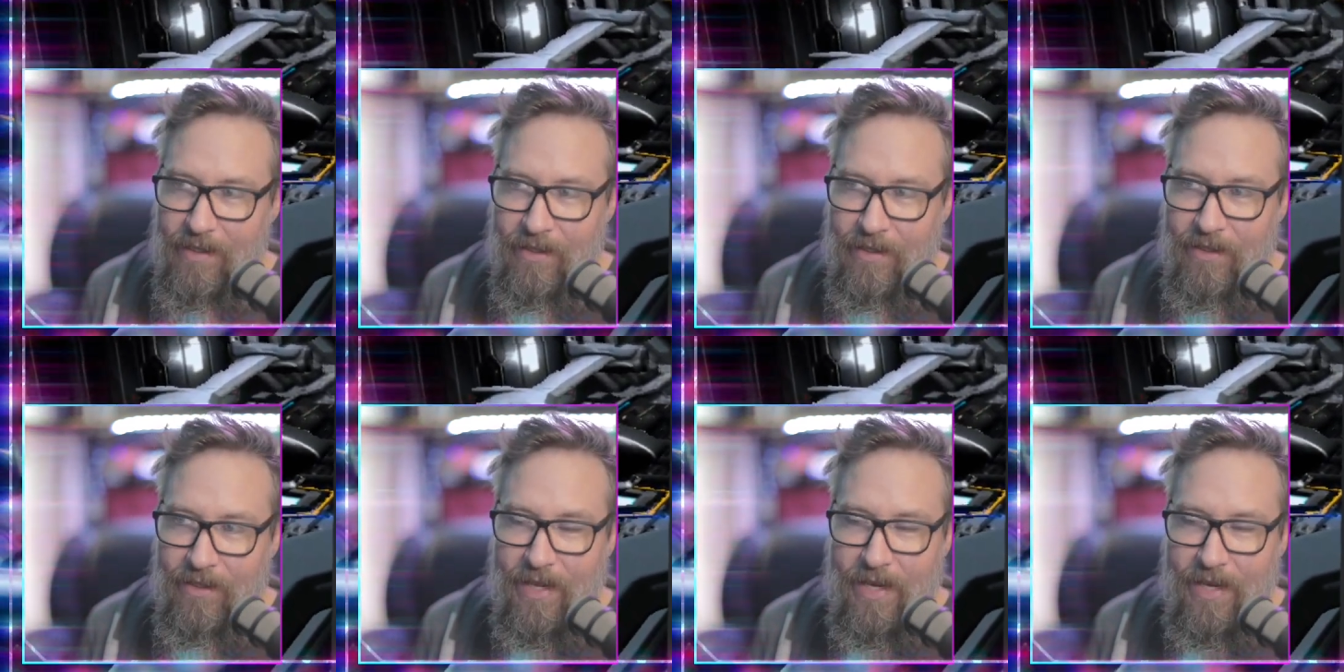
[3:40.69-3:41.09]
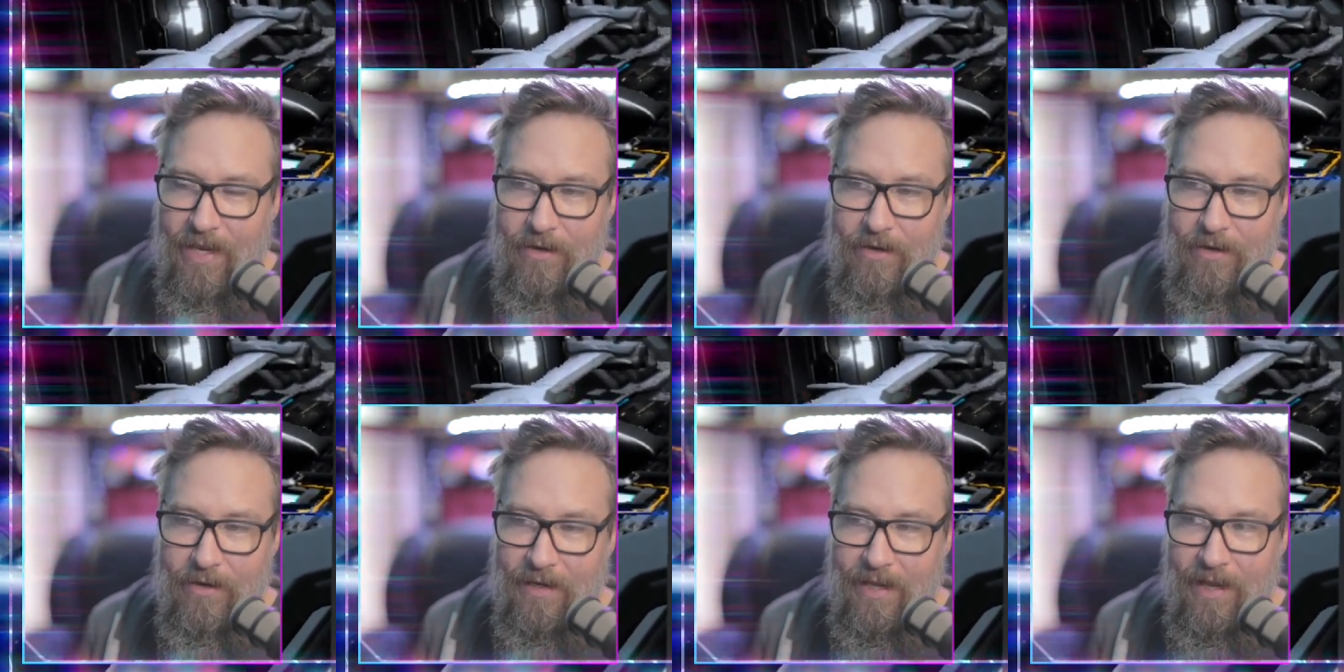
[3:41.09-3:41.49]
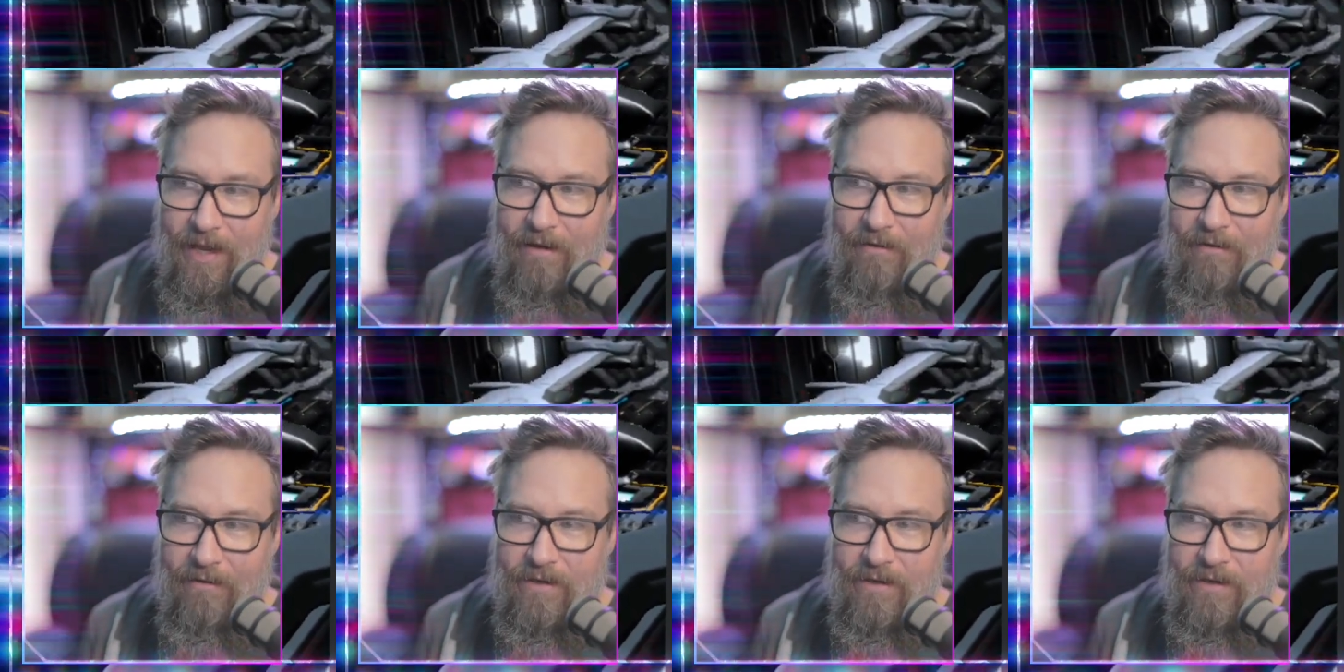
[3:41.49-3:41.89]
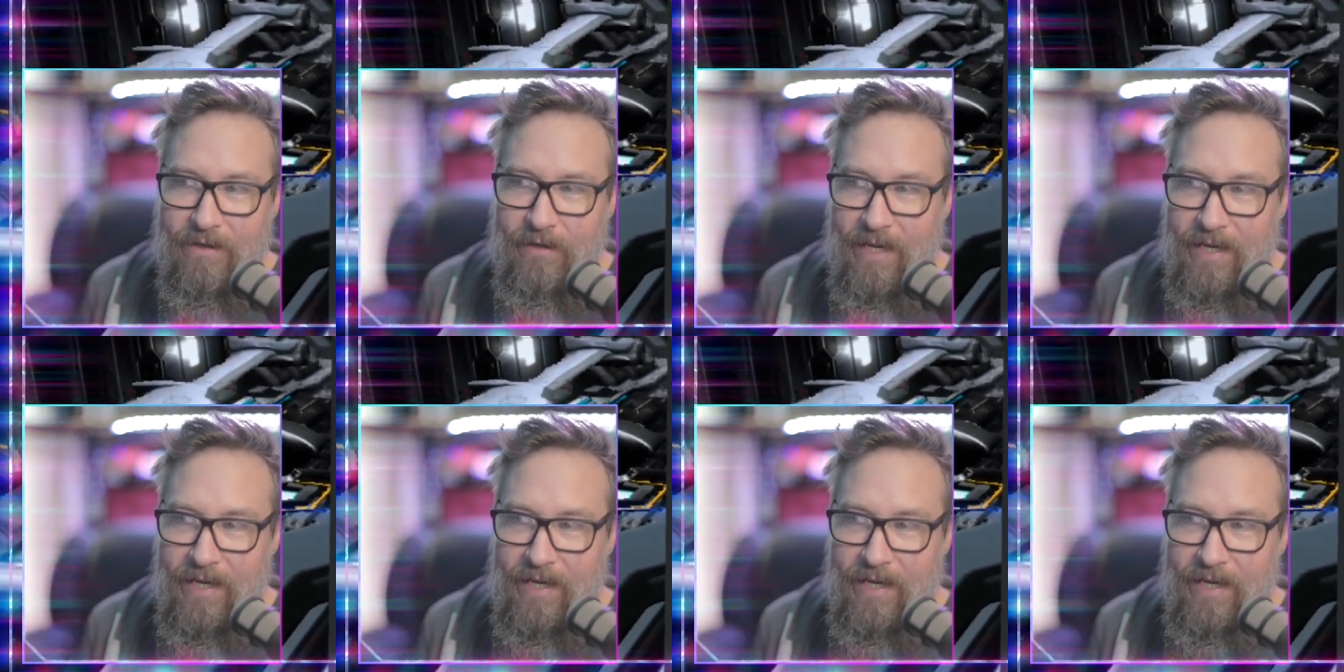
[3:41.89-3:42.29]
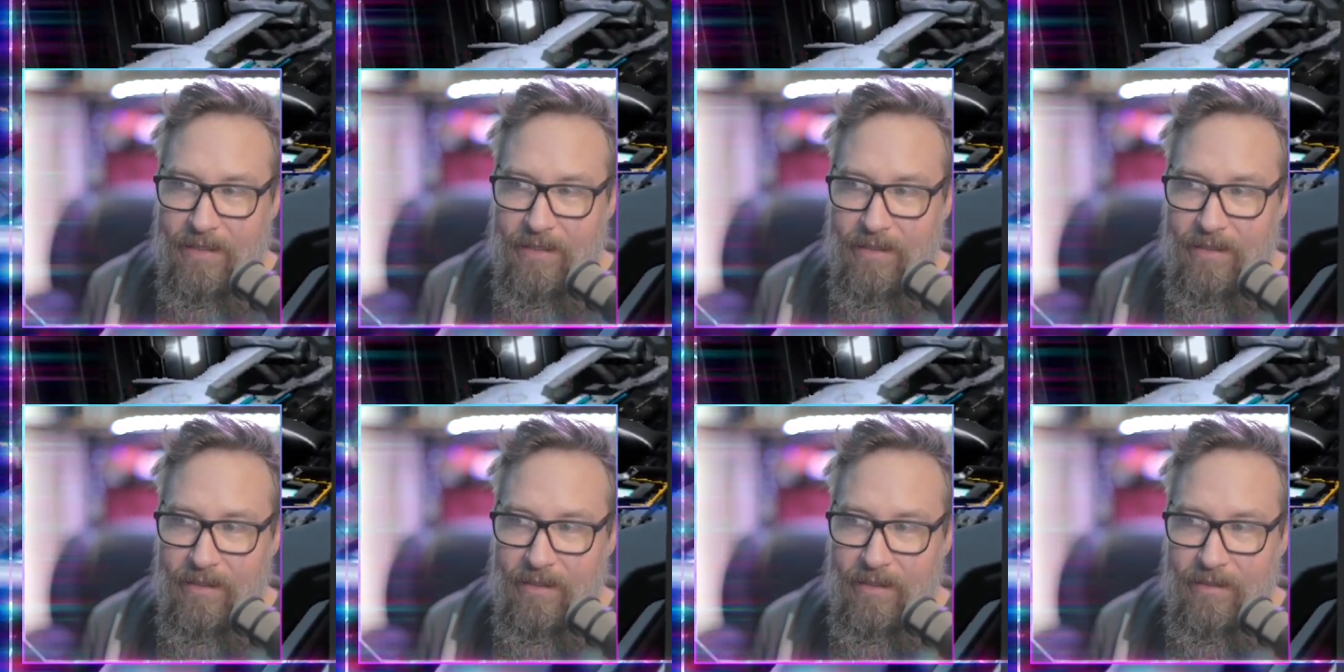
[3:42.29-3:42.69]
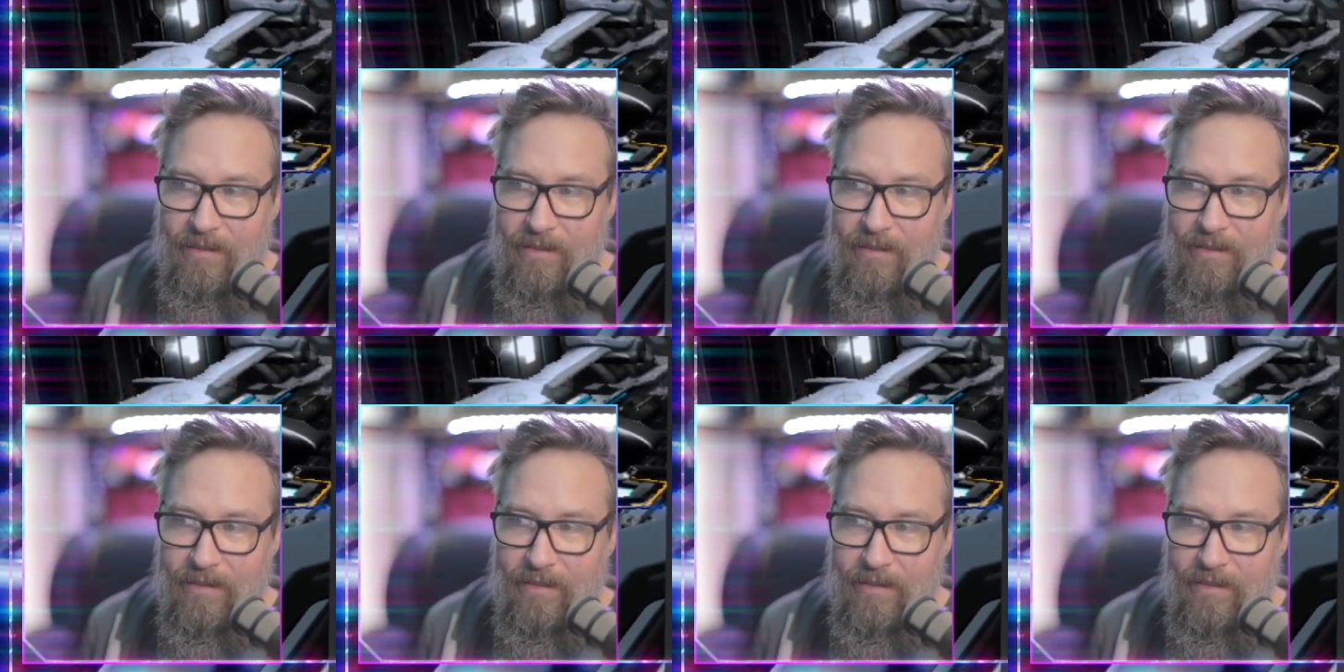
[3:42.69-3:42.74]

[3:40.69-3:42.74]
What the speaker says: they don't have it rated.